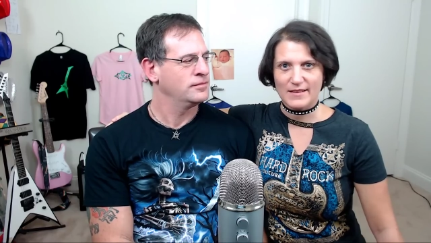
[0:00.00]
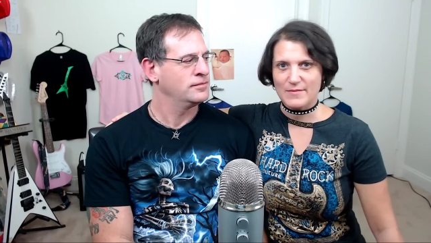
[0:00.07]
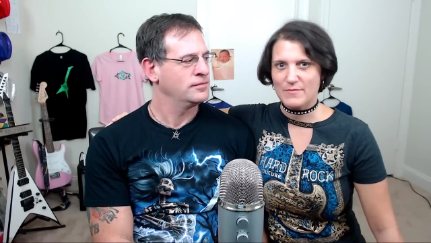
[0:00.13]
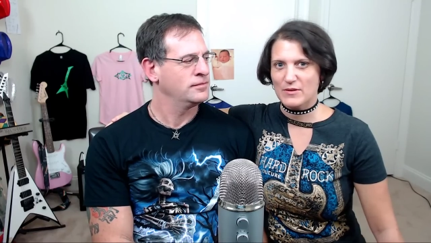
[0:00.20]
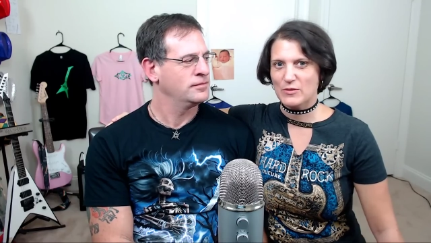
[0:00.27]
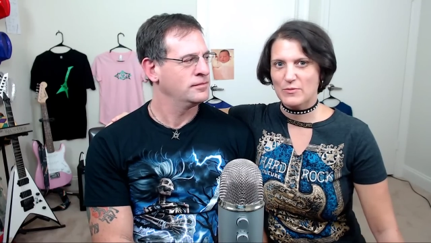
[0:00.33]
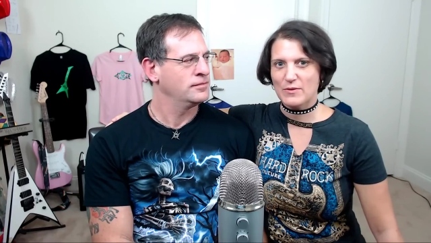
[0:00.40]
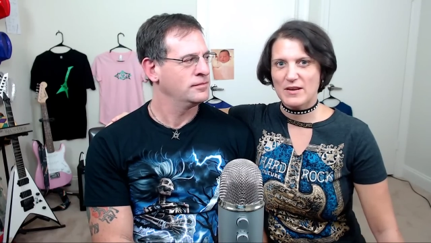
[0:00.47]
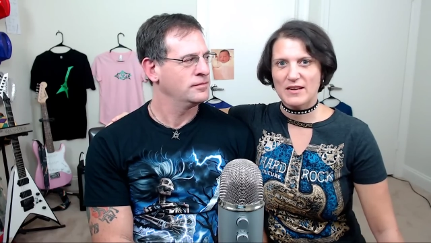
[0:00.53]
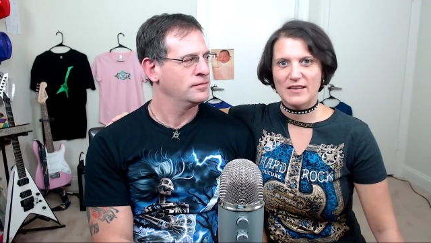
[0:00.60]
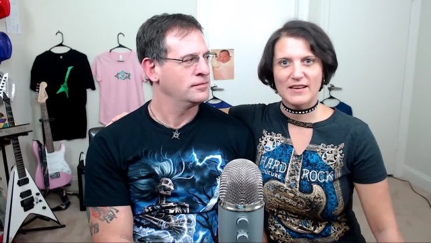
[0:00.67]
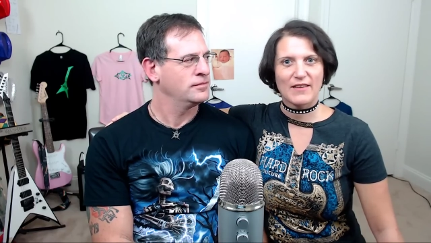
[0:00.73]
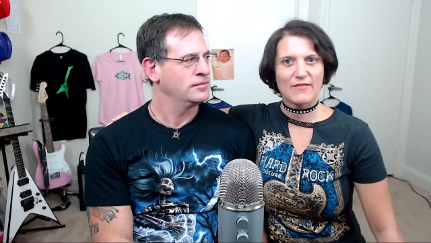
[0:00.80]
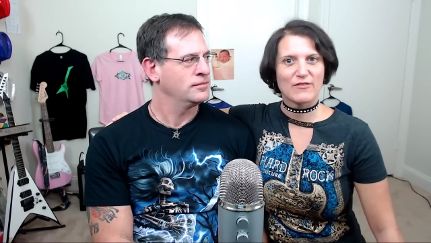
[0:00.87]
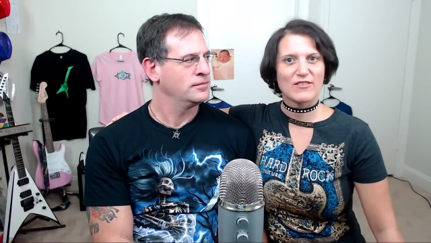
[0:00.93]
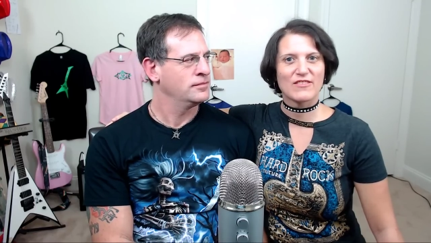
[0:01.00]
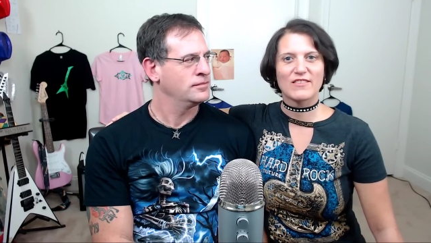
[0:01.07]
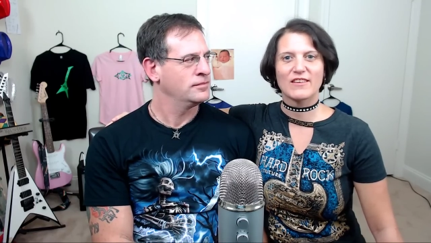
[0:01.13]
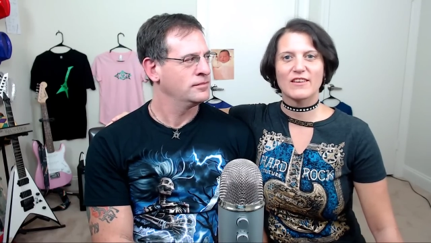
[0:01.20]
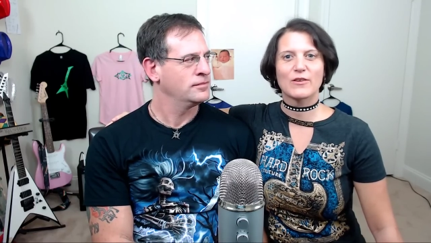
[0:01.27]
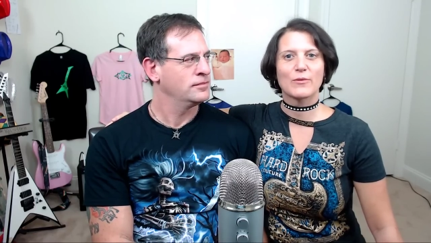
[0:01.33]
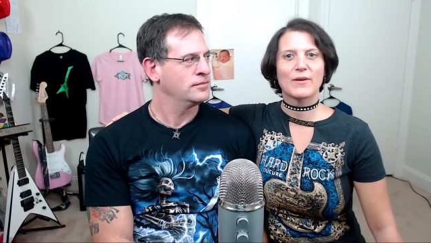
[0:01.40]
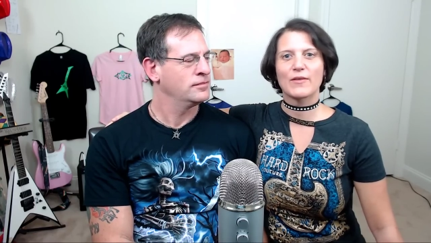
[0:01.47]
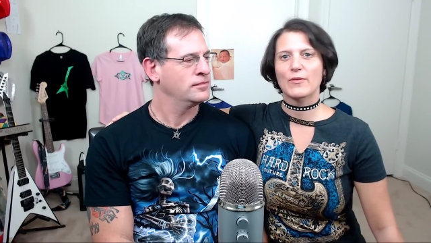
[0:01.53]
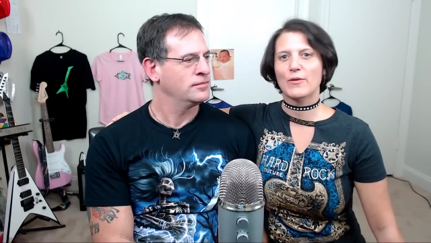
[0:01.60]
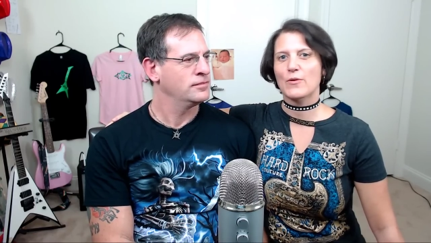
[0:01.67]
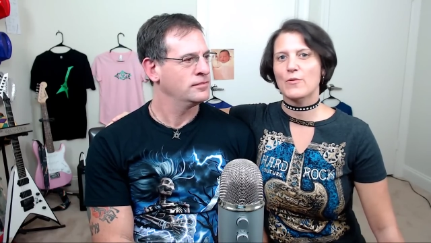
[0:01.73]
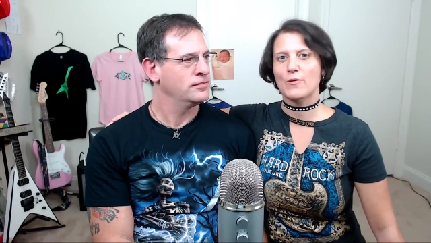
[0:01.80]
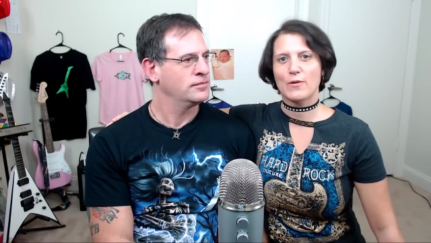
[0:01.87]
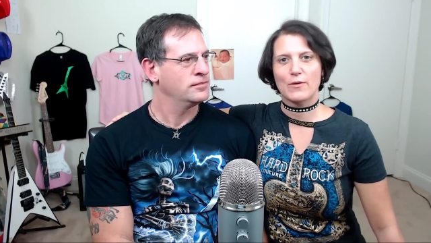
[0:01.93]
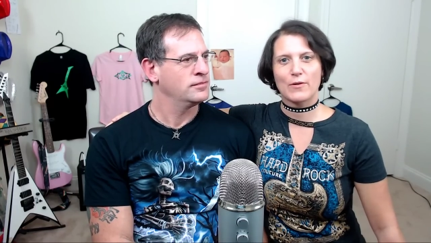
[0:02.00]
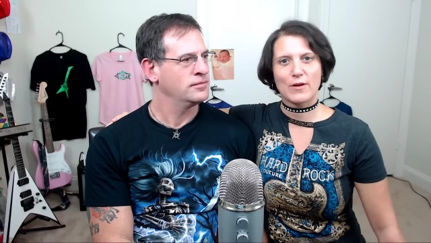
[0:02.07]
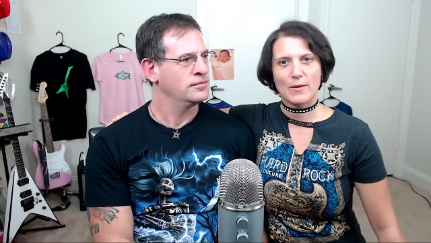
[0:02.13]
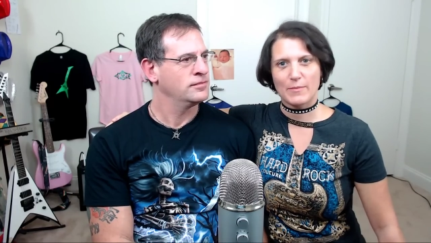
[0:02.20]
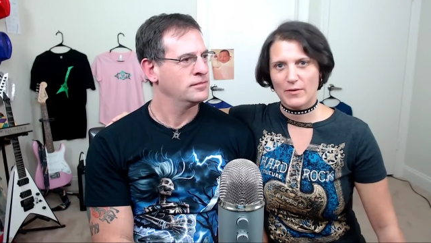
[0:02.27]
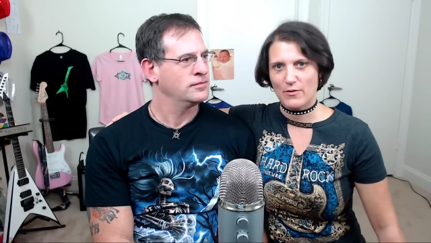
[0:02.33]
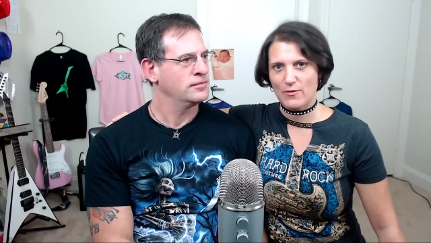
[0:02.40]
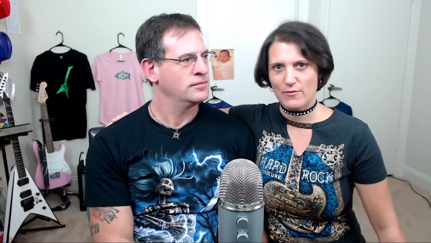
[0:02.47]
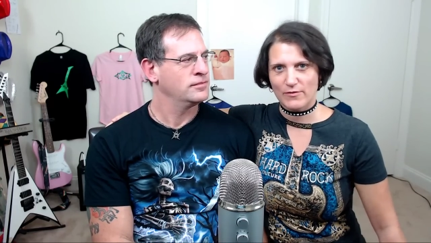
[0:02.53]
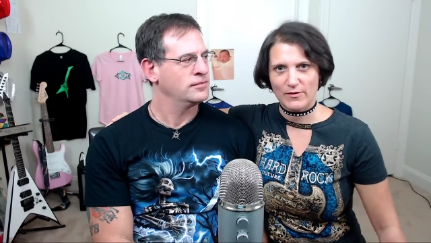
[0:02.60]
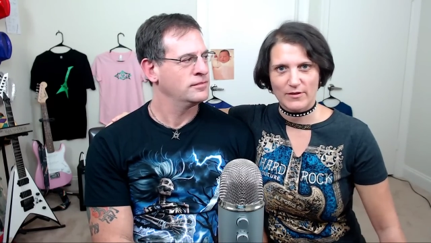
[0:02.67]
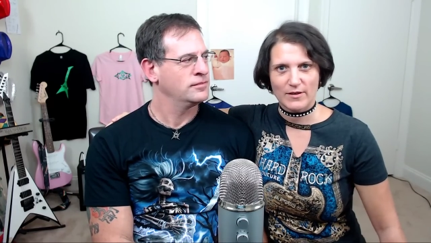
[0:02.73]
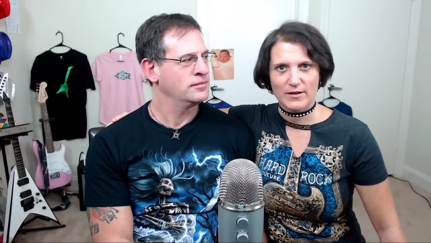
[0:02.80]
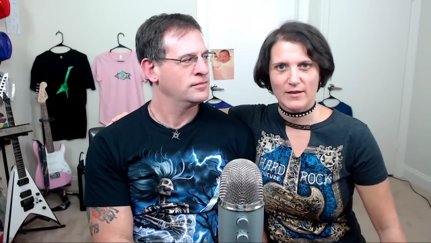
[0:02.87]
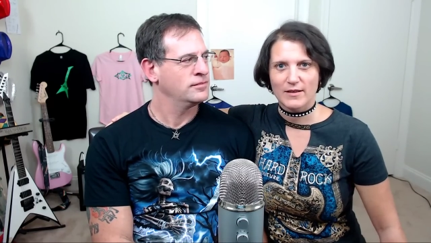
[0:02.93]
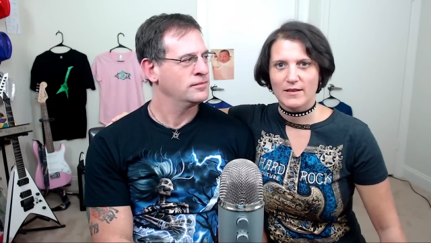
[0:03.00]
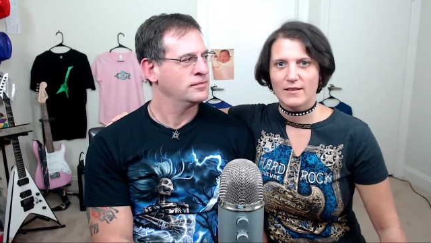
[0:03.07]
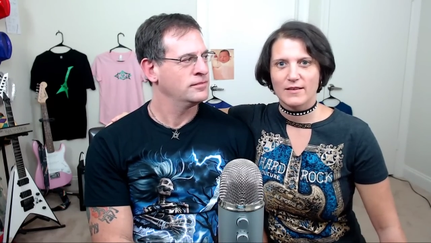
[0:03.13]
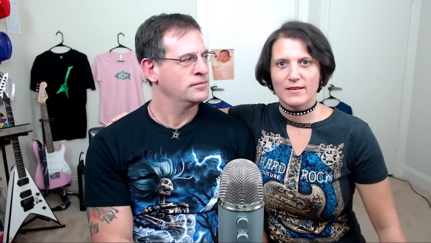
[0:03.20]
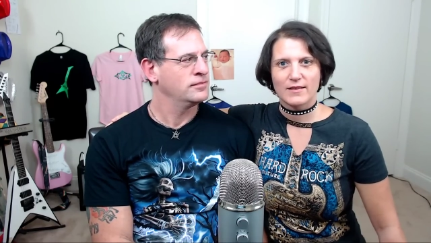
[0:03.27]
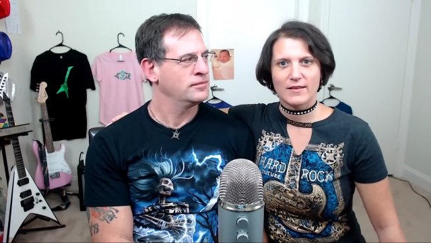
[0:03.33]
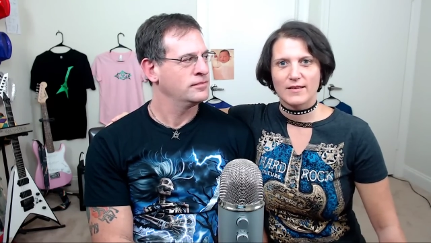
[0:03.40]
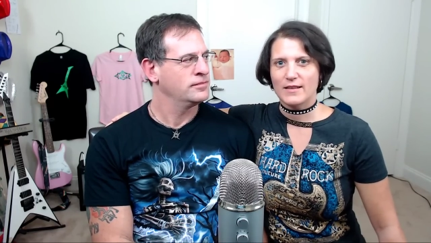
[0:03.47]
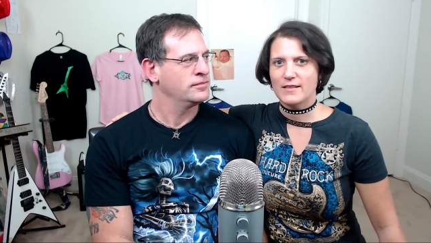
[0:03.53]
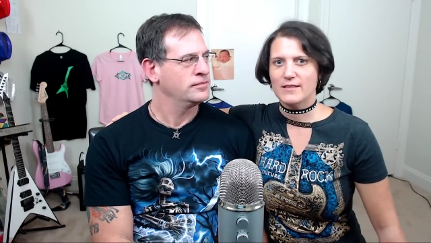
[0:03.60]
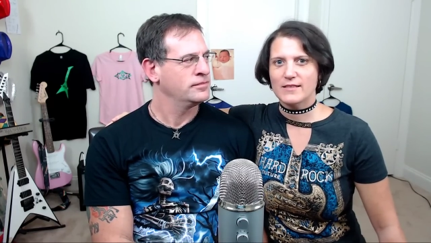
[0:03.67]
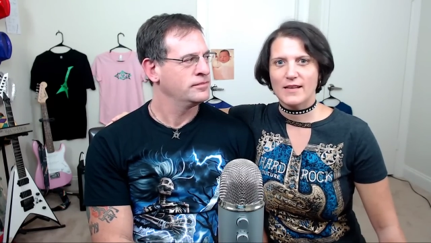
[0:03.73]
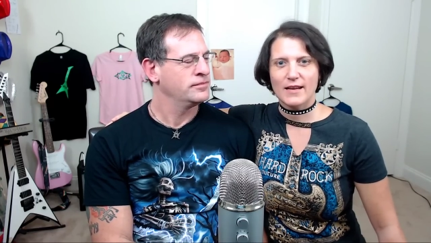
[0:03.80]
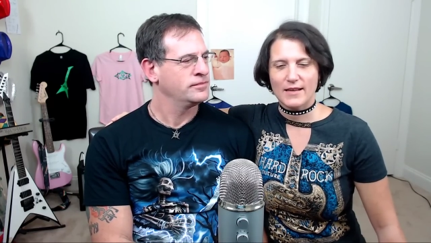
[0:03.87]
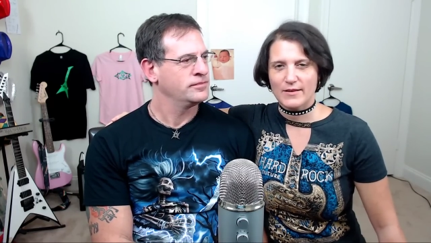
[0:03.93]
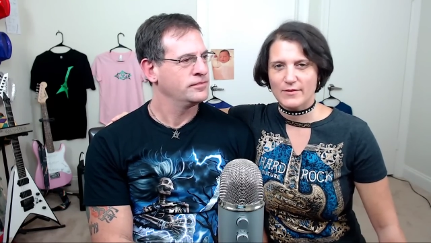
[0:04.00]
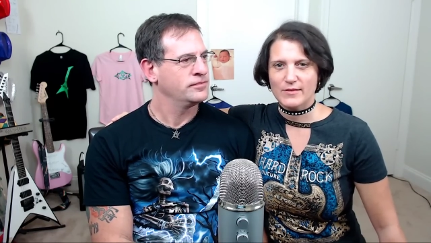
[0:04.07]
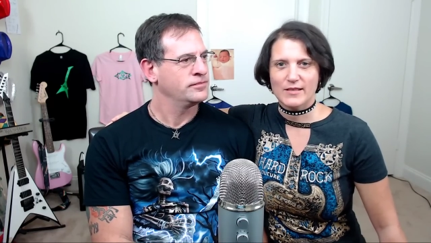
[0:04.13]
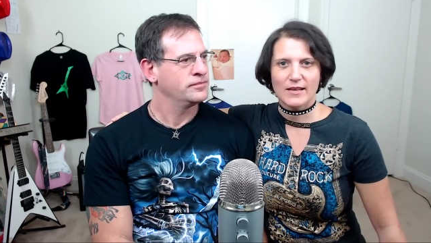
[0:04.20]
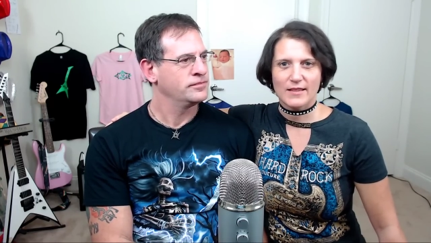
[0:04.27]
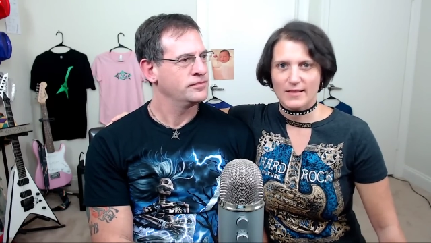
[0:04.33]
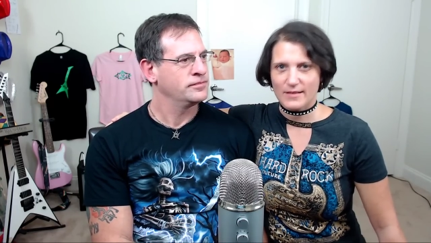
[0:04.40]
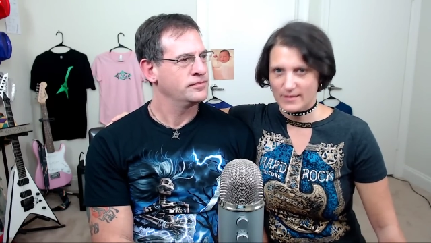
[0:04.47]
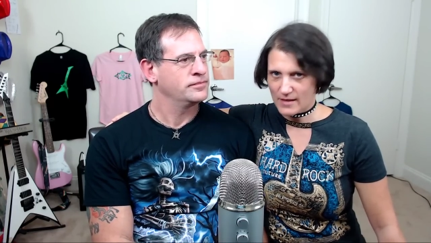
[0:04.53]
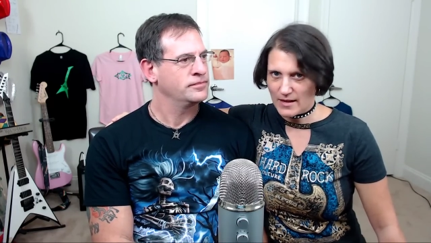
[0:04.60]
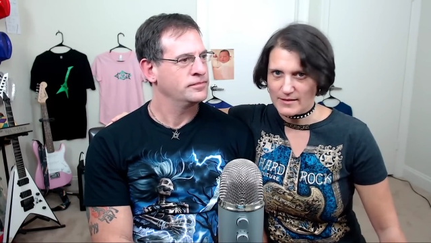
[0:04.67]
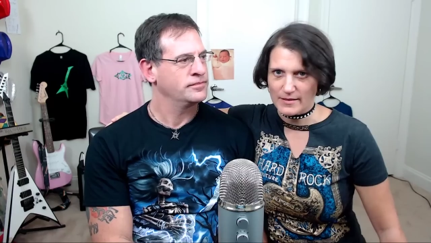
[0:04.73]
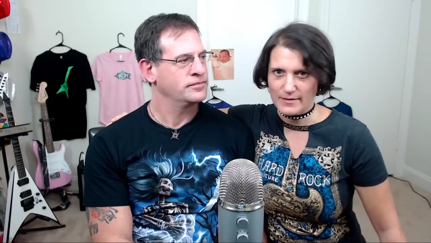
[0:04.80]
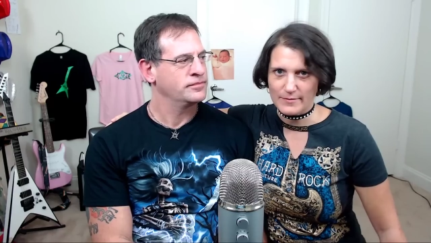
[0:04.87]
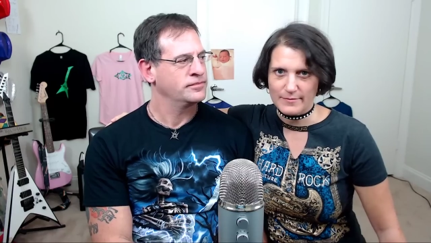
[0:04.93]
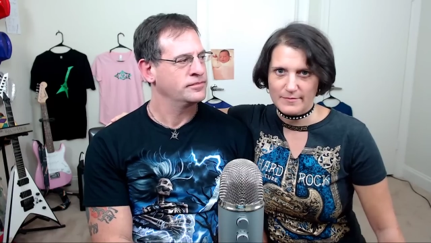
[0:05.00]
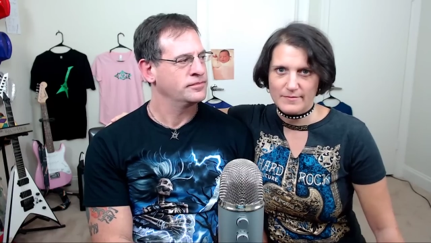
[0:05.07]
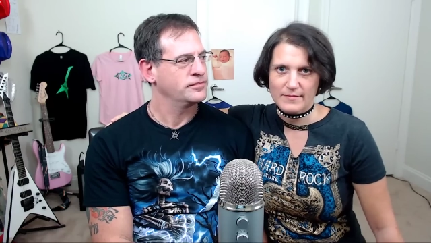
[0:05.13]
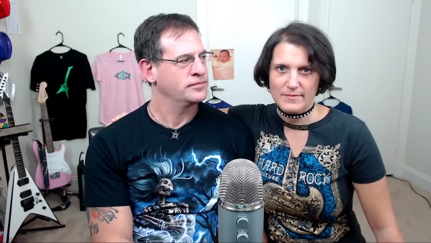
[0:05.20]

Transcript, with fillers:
Speaker 1: in between and everything around the corner and up and over and inside and outside that is awesome.